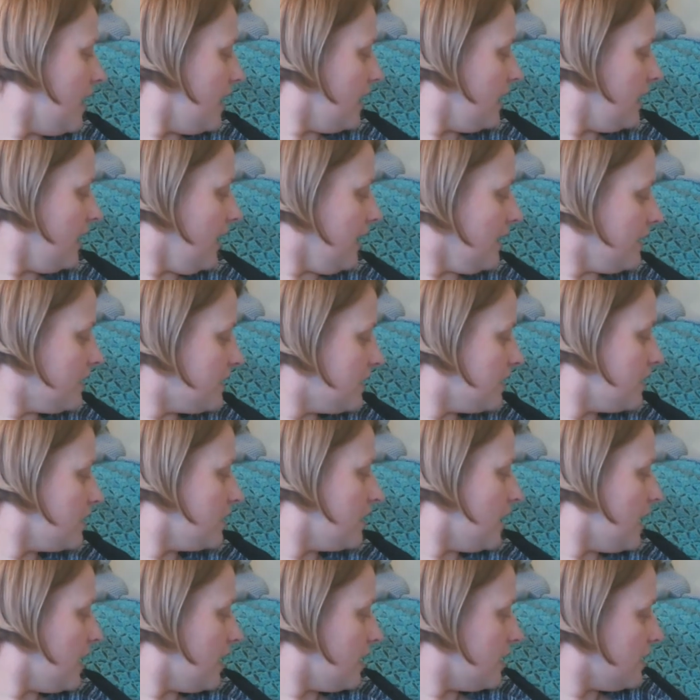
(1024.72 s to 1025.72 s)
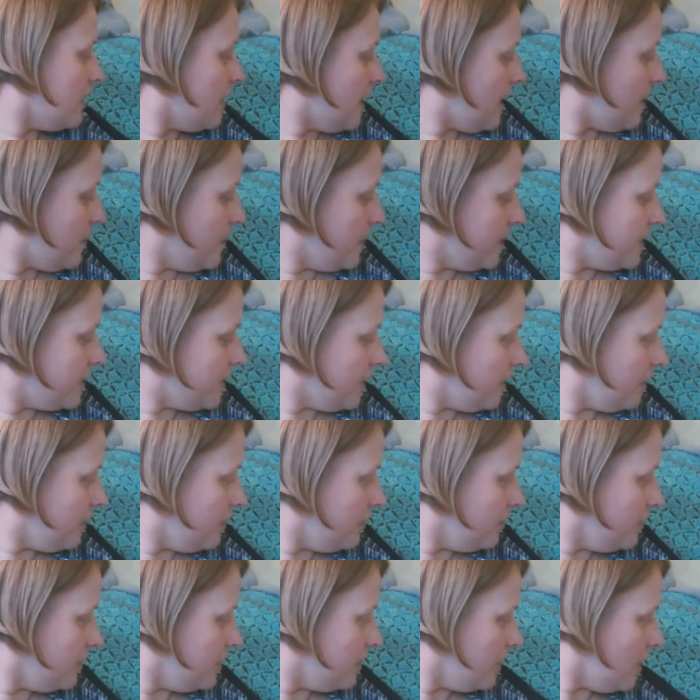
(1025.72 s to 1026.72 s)
Last
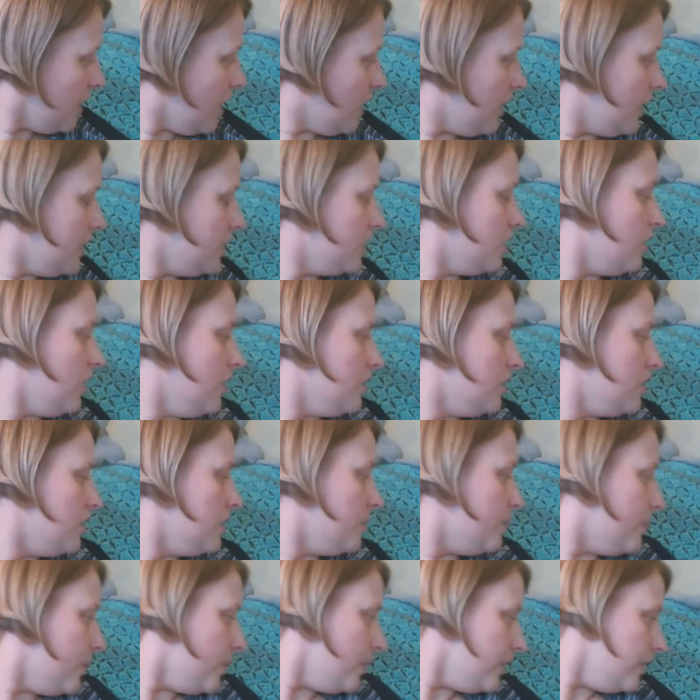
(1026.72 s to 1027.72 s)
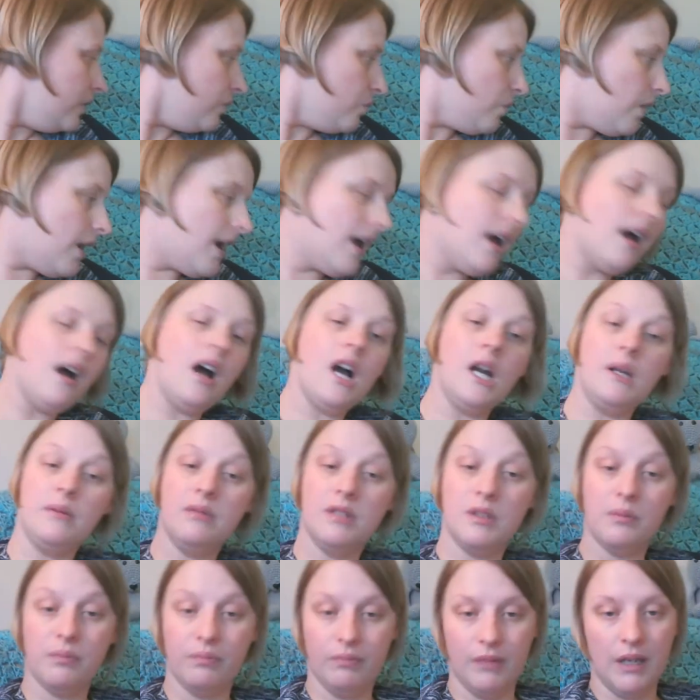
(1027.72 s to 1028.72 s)
episode I got to the point where
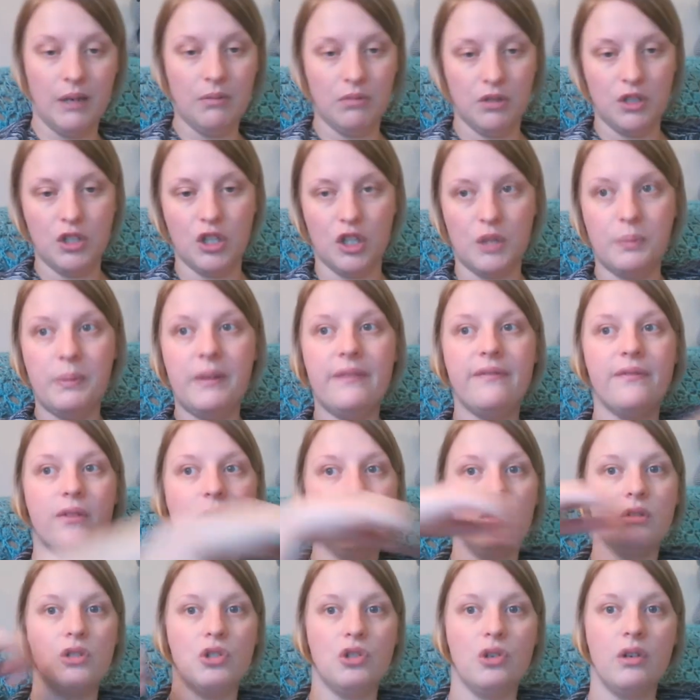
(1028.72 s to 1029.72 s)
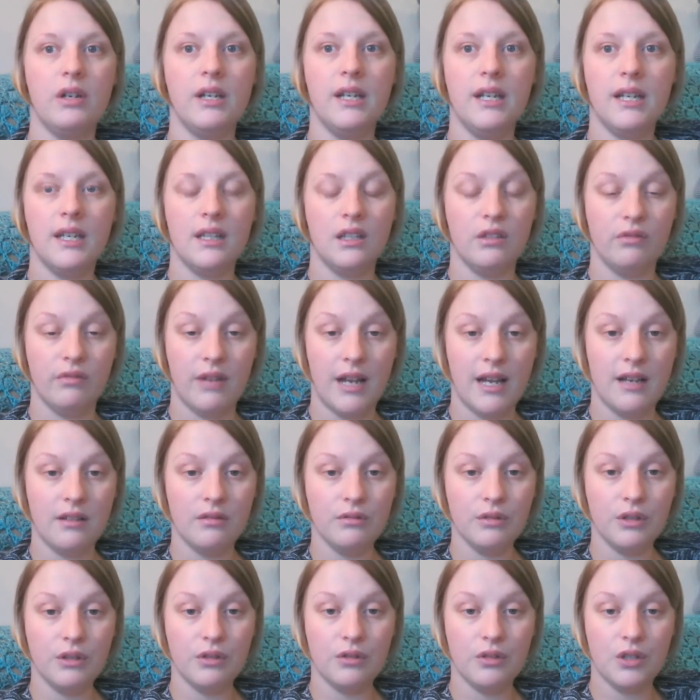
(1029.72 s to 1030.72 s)
it was just before joining in the
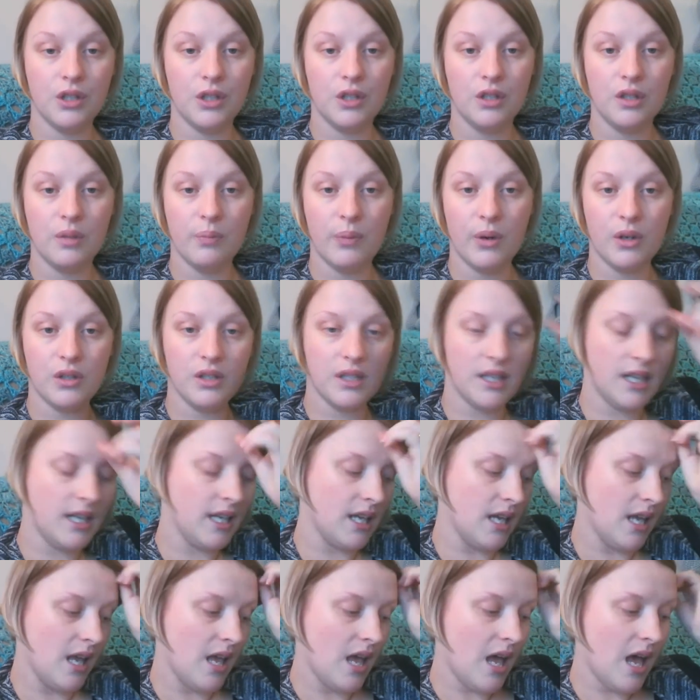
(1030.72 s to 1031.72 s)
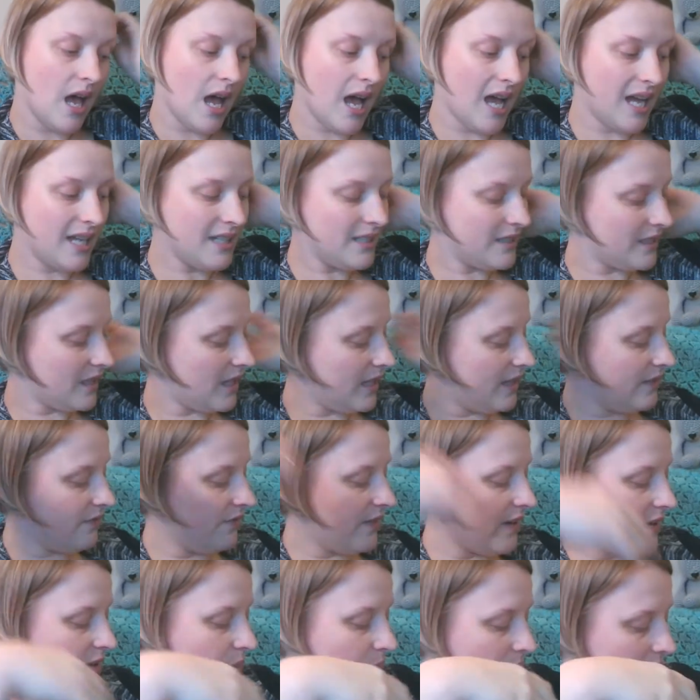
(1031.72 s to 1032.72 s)
round to do the body, and I
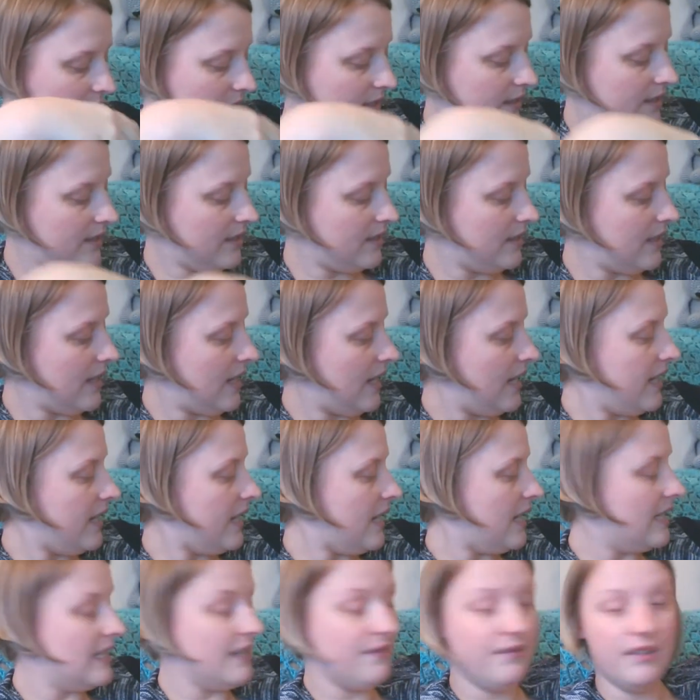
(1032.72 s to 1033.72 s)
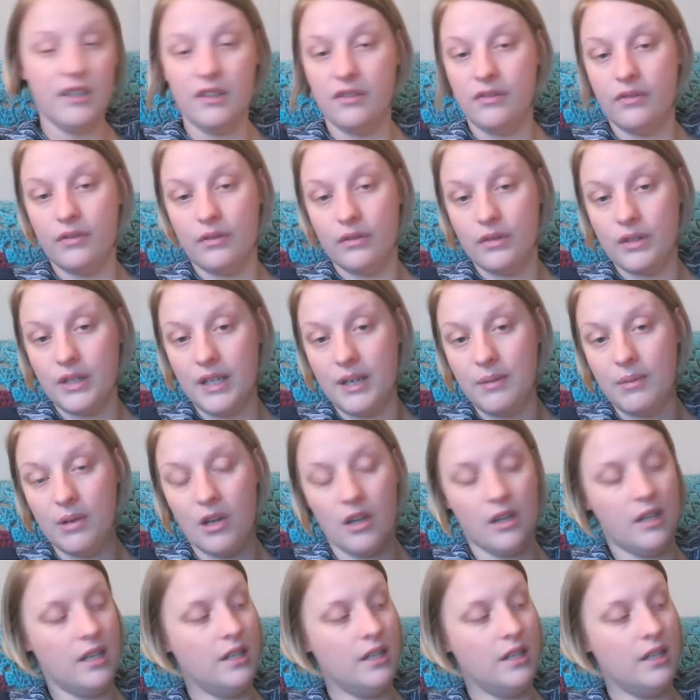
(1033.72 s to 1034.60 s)
am very pleased to say, and if you've seen me on